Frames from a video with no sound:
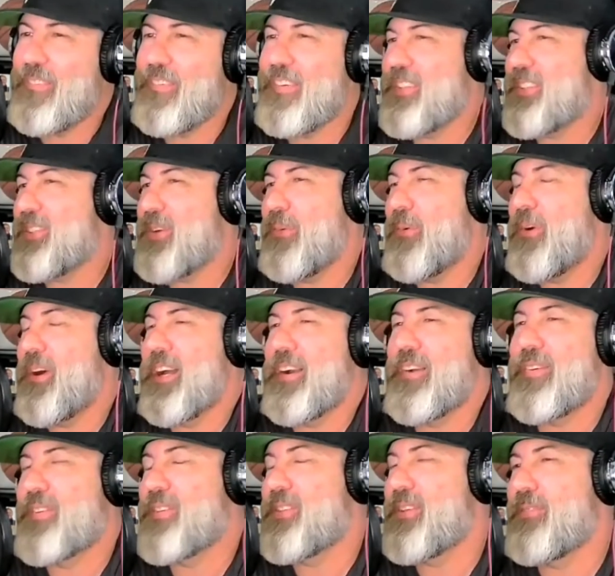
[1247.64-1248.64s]
So
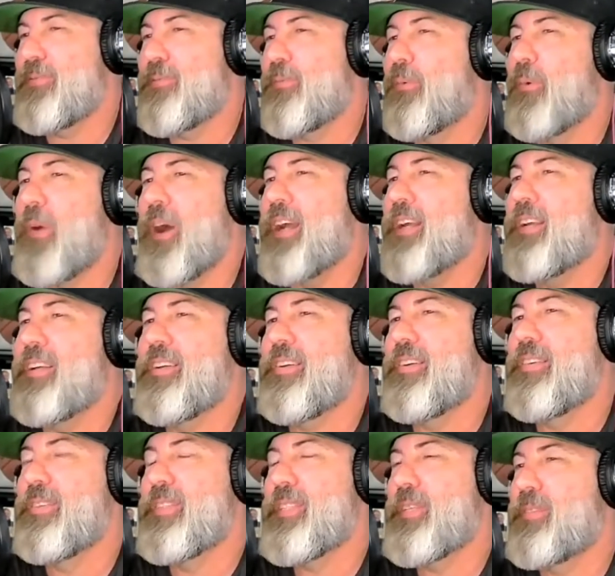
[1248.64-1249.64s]
what? Why,
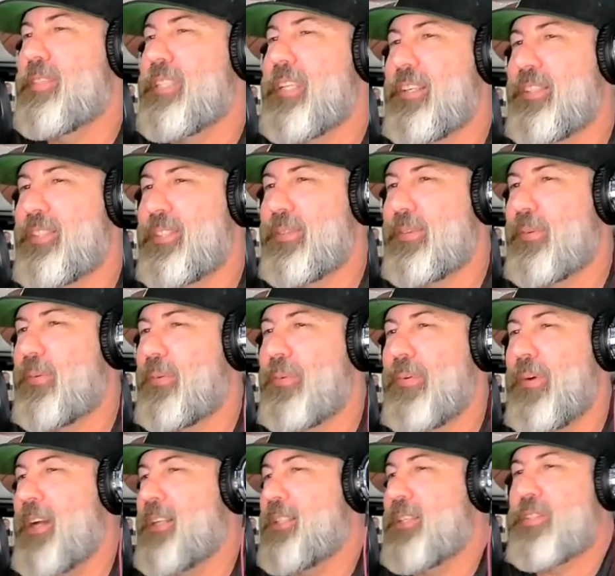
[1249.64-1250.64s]
when someone tells you,
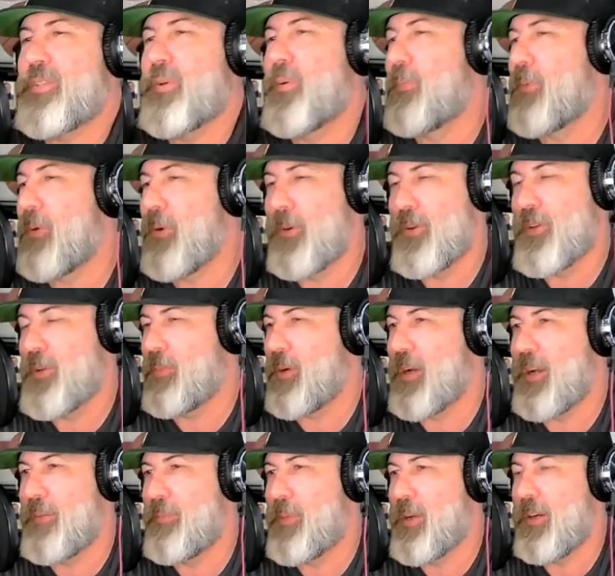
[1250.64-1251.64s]
why is it so important to
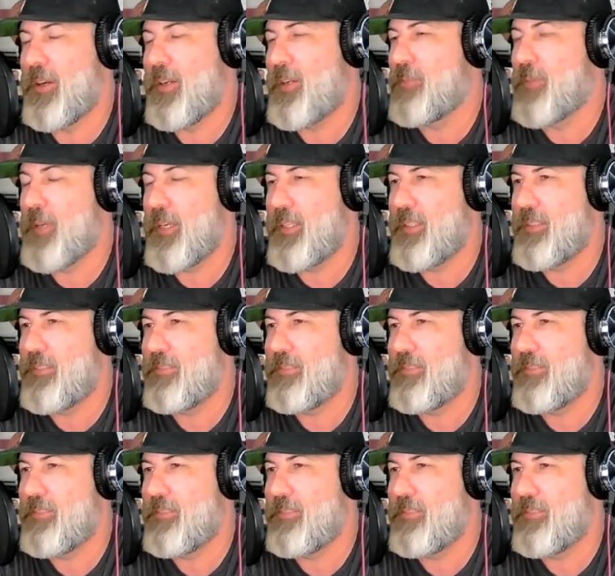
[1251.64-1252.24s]
buy American made?